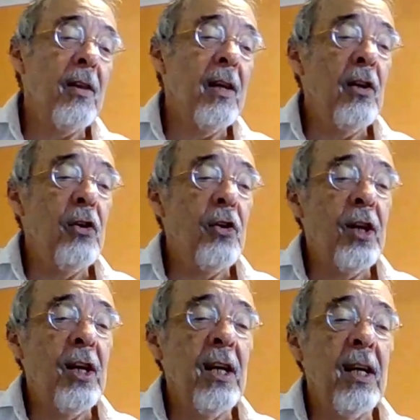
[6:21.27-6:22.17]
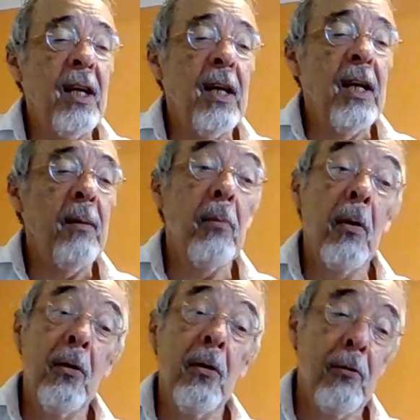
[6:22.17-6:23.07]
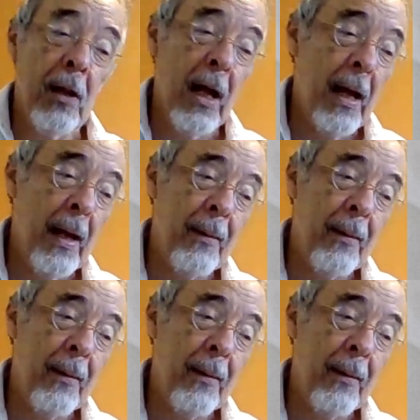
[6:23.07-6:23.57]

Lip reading: the G balls fly